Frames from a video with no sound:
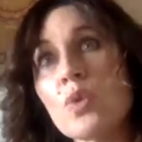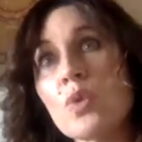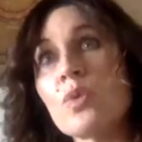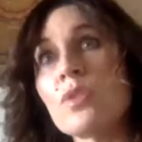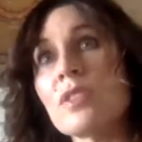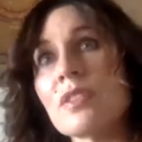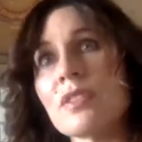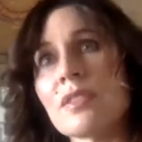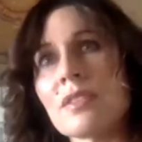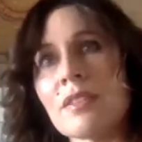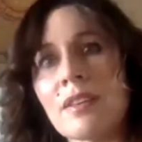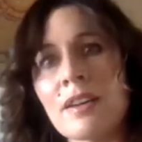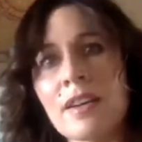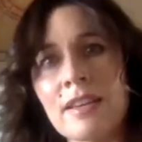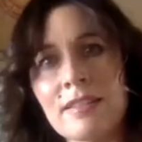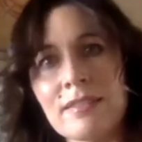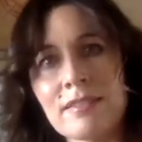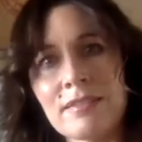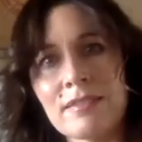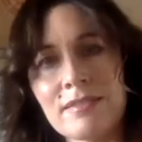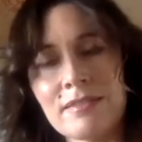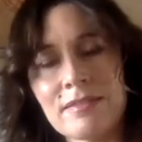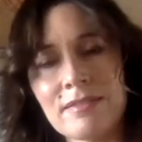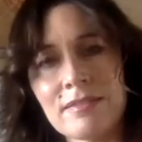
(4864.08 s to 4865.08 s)
design
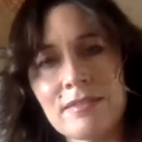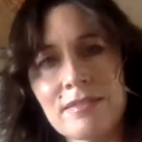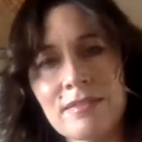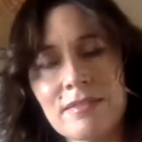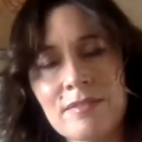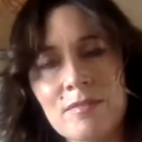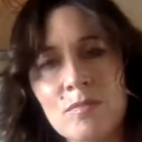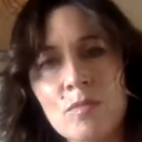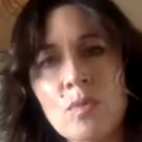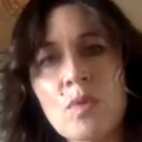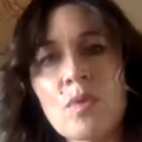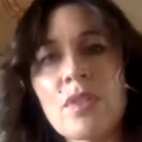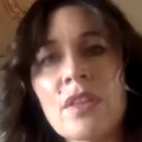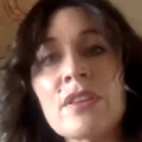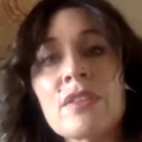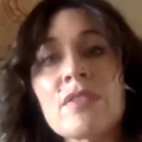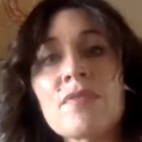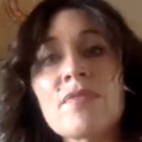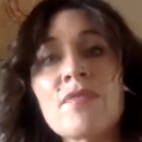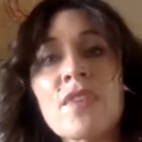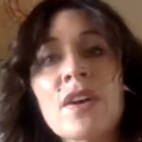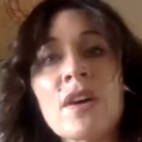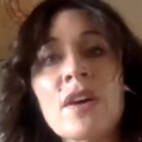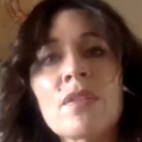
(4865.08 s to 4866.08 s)
what it
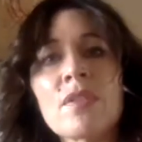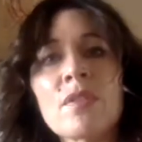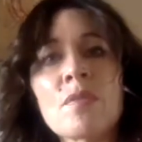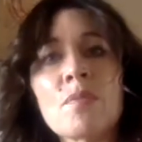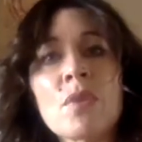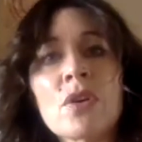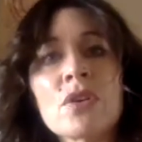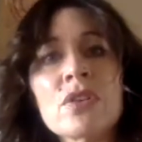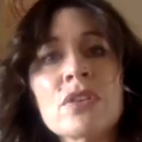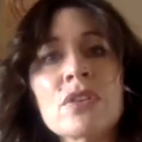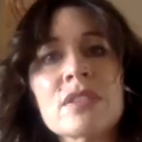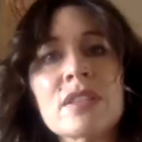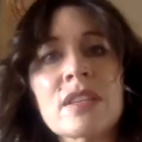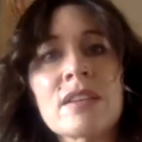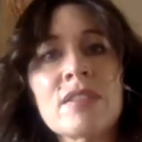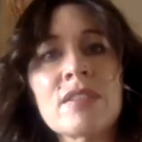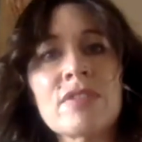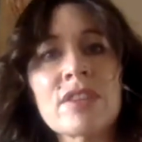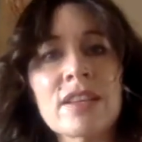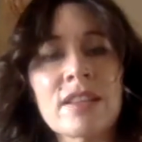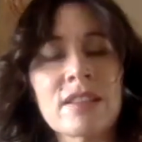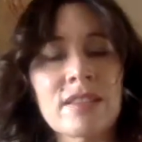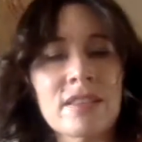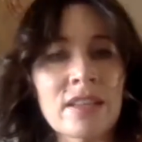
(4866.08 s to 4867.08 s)
felt the most
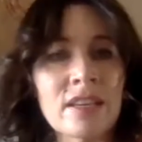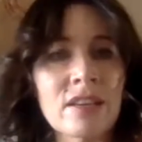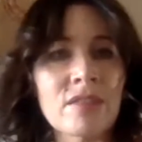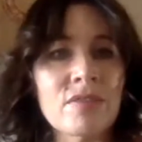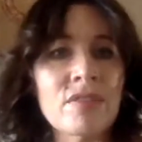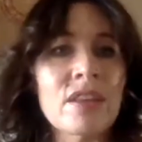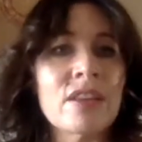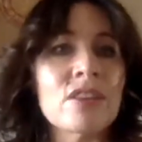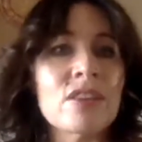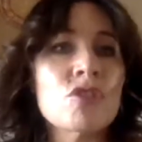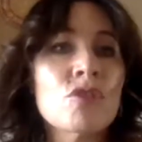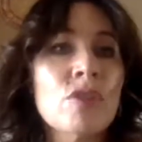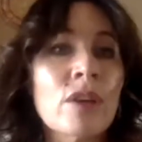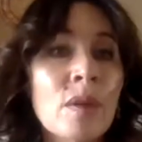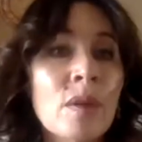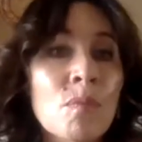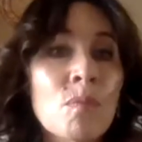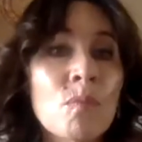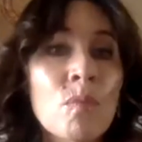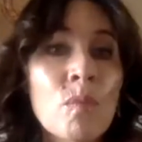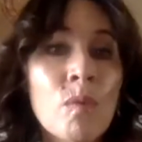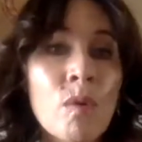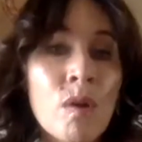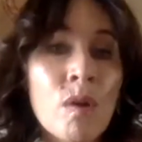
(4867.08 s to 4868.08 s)
significant thing of that
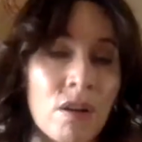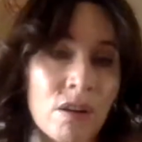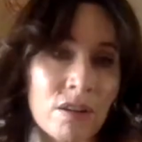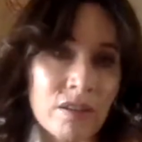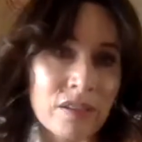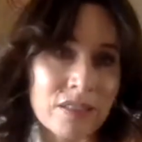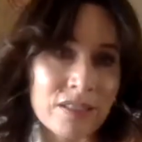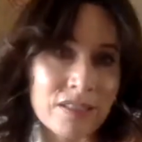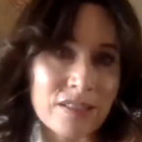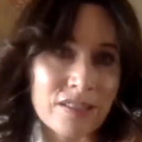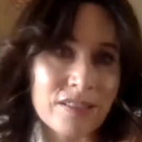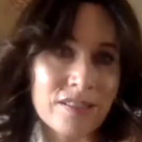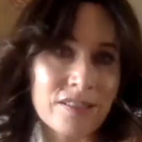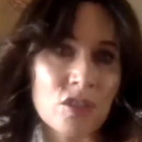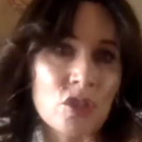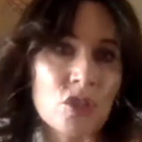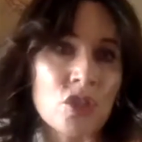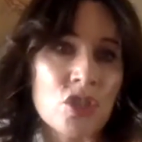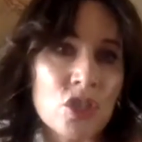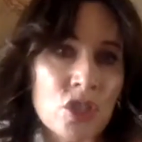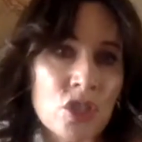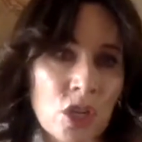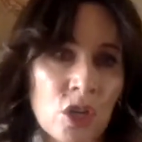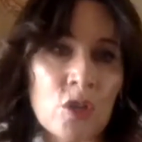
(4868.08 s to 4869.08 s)
dream was to
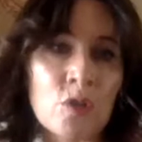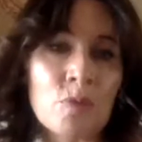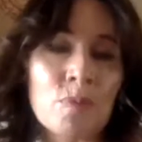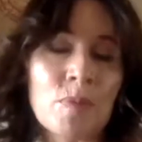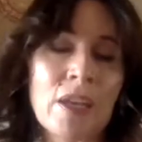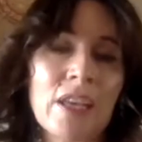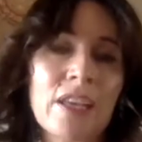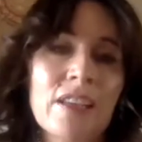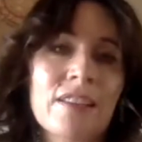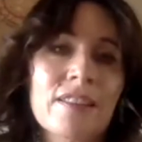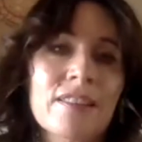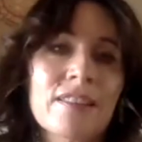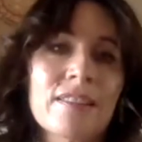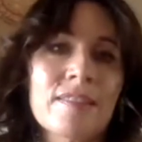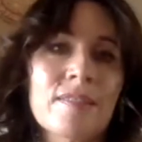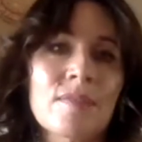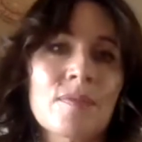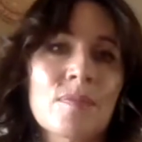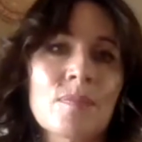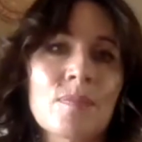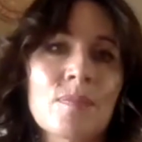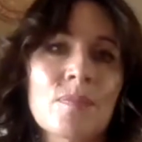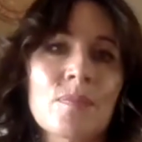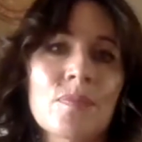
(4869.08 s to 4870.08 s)
show me.
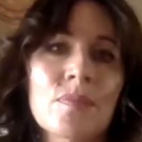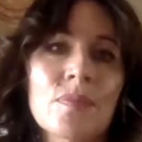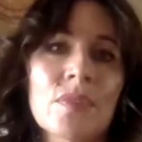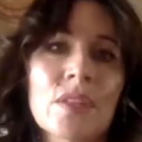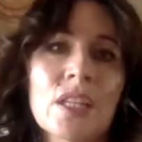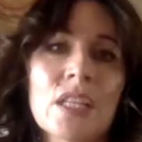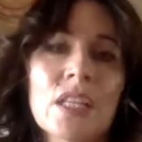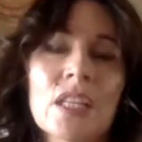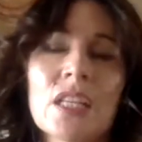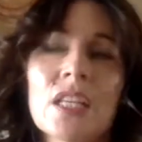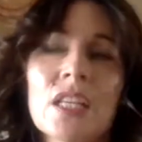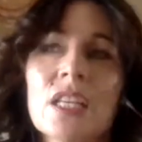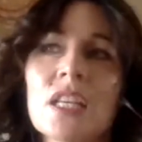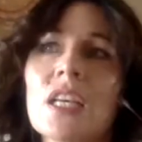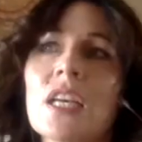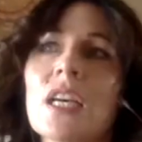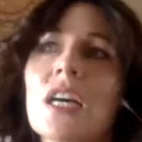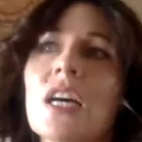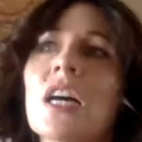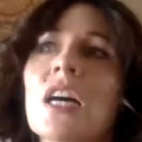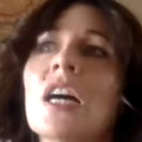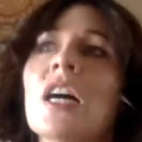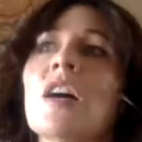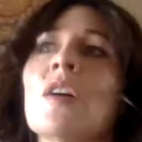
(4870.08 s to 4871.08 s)

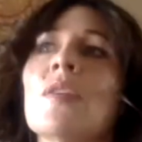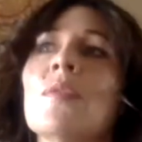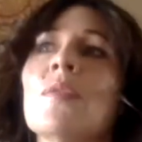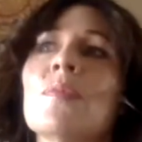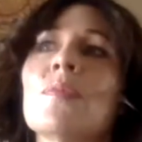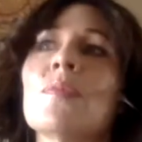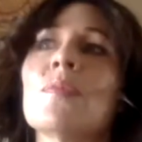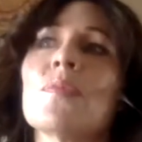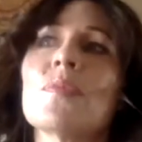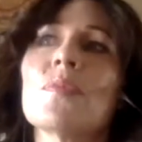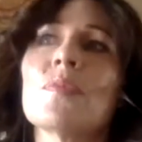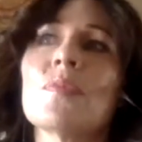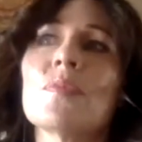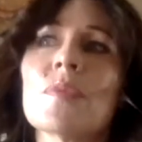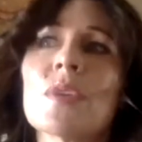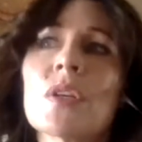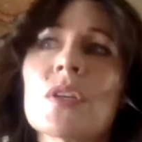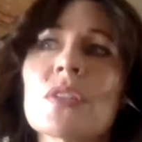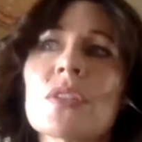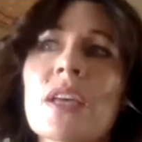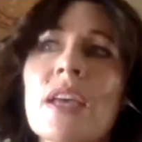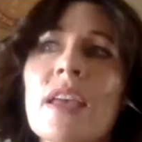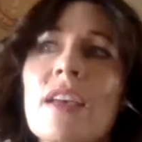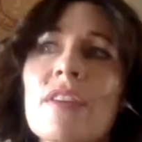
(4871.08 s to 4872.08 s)

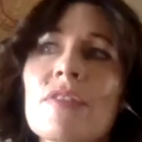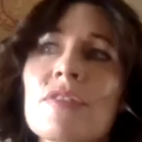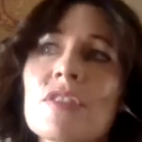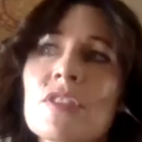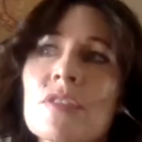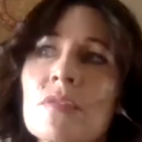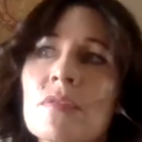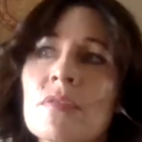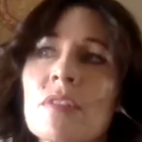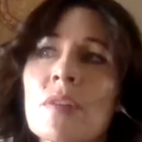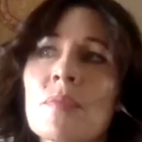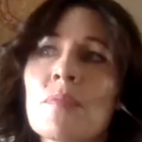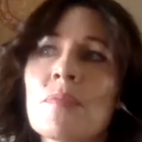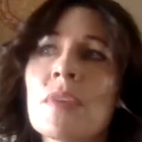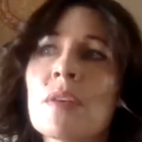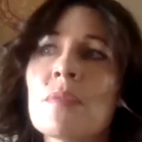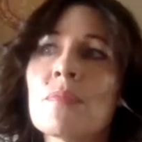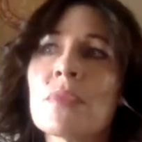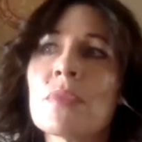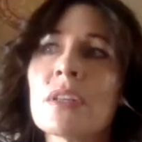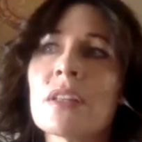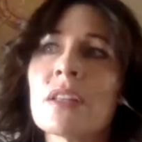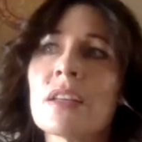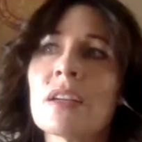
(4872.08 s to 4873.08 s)
Because um, I have to
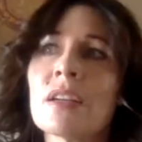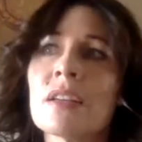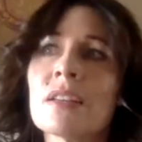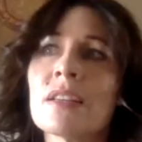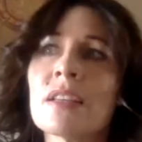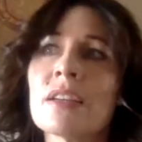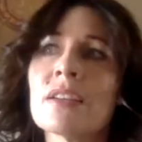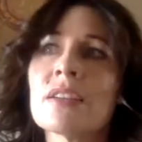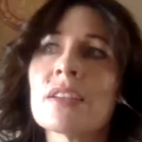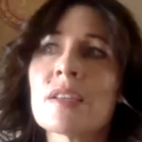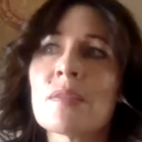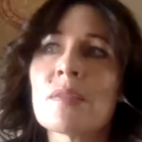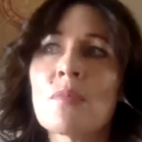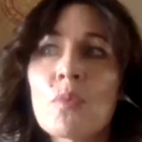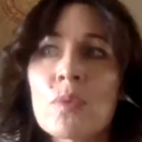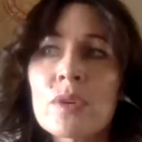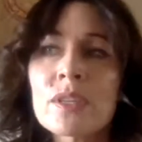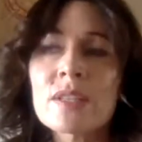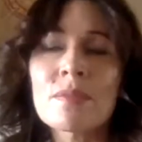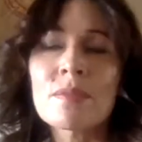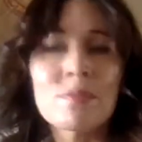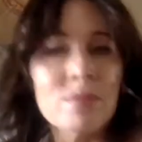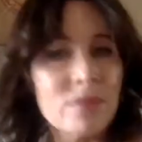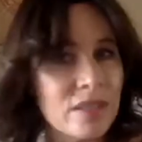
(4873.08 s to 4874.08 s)
remember that there's a
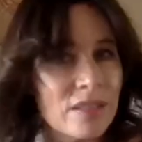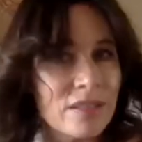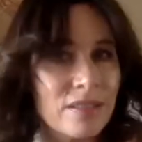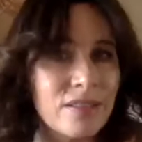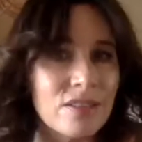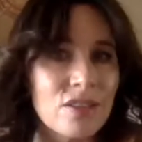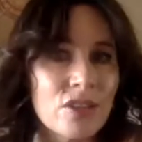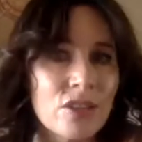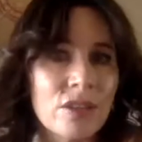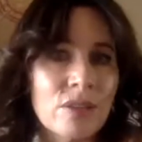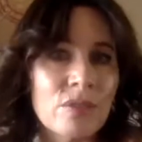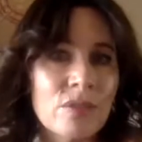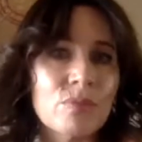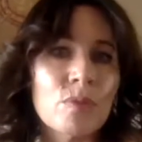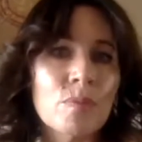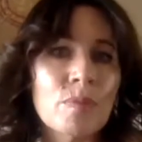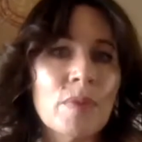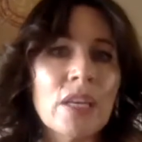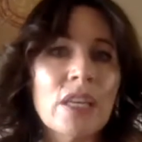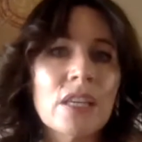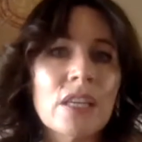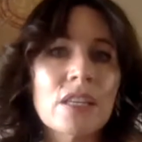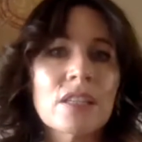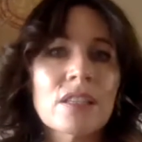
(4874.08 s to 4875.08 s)
wisdom message here for
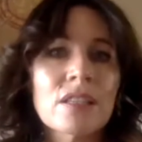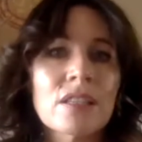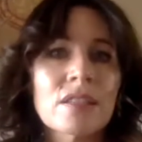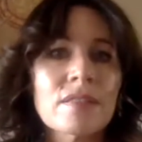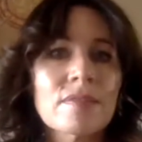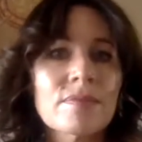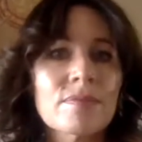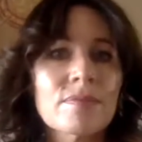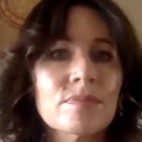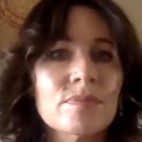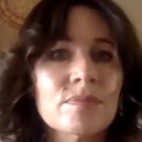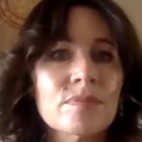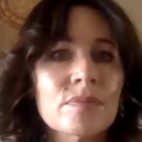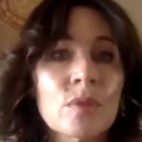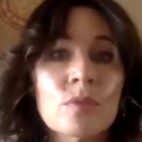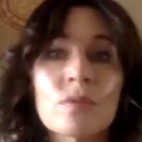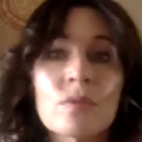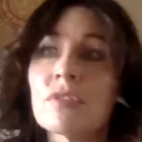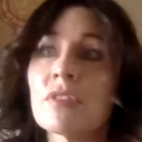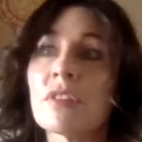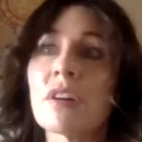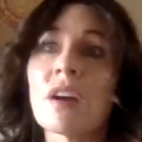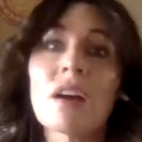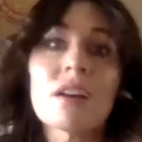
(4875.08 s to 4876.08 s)
me or
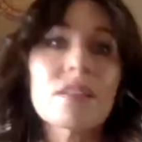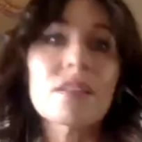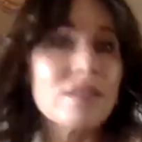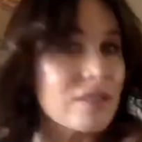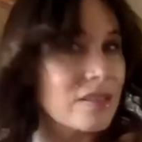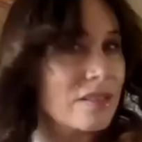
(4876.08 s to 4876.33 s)
for us.